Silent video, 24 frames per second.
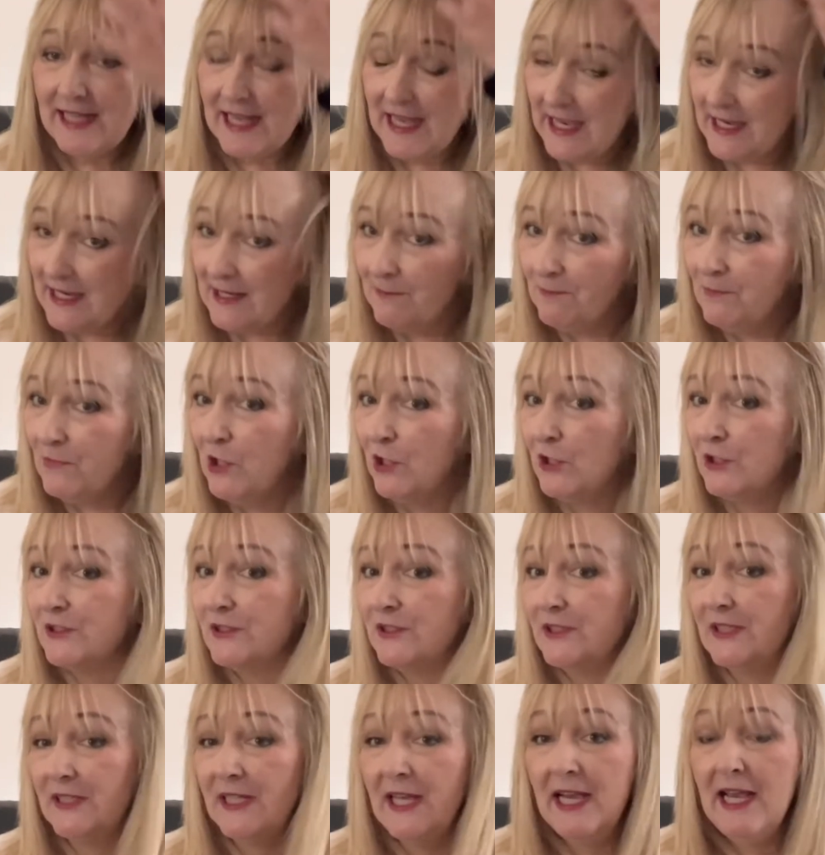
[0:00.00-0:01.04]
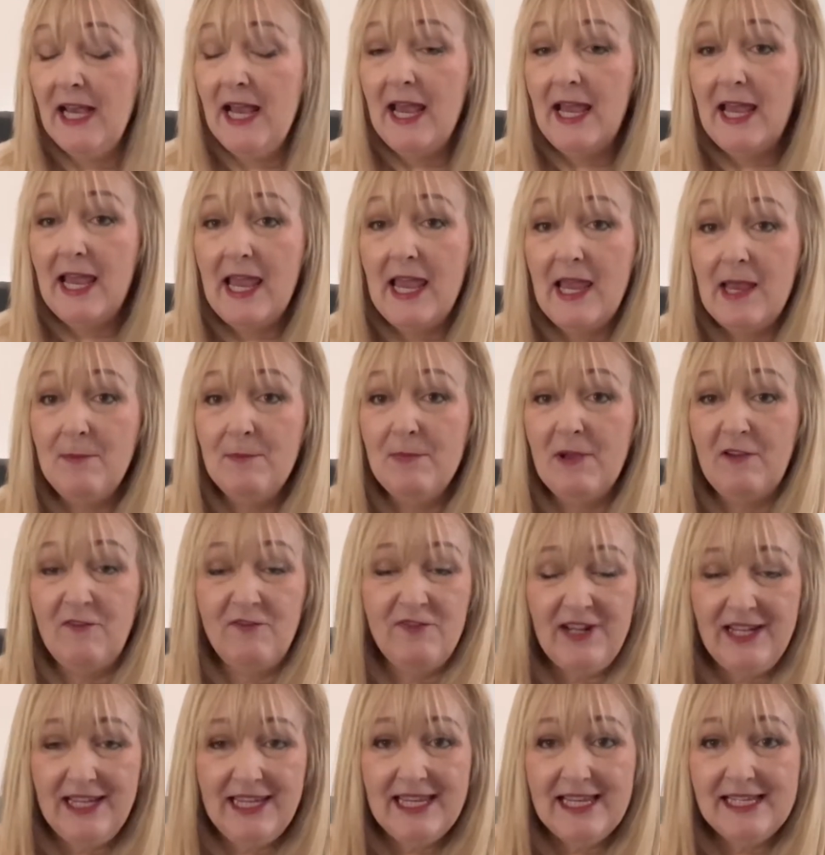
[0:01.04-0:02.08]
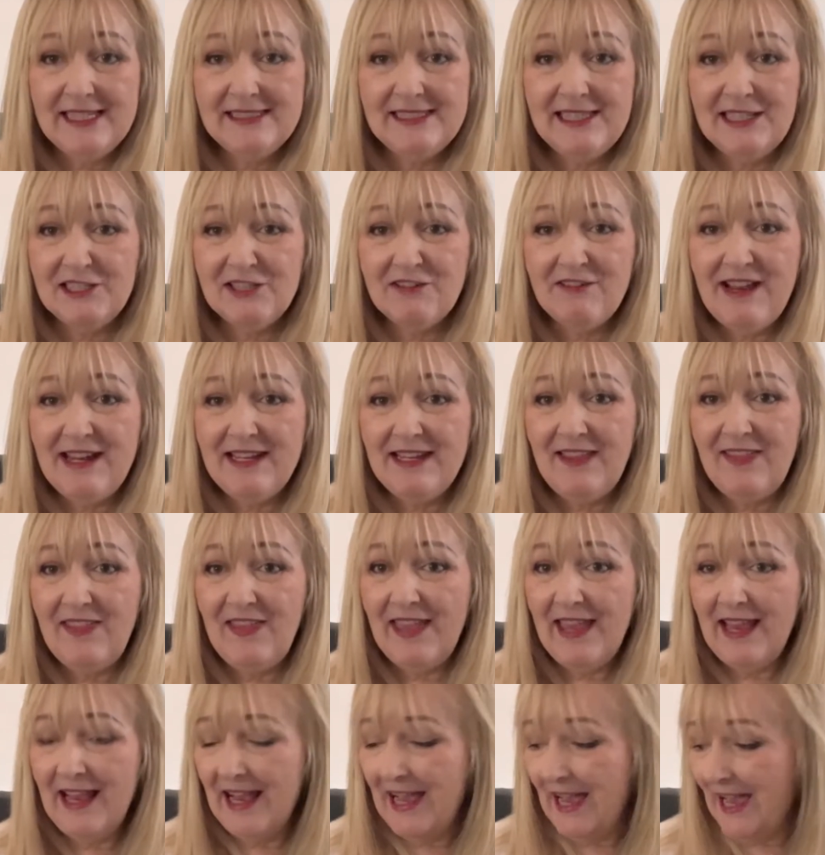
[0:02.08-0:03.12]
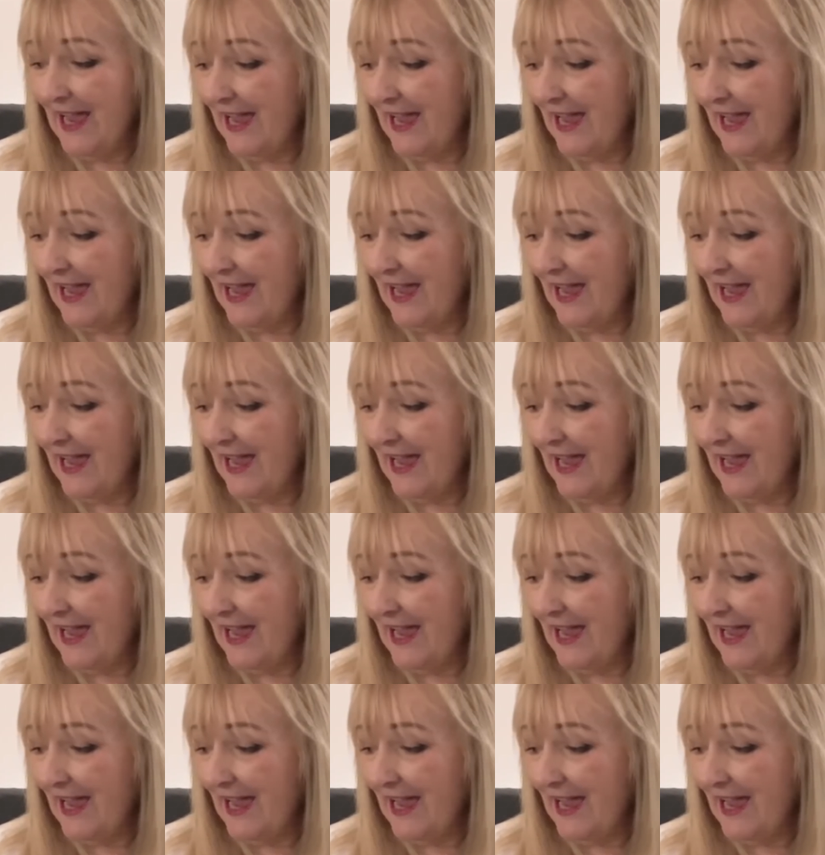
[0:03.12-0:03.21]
I'm not affiliated or anything.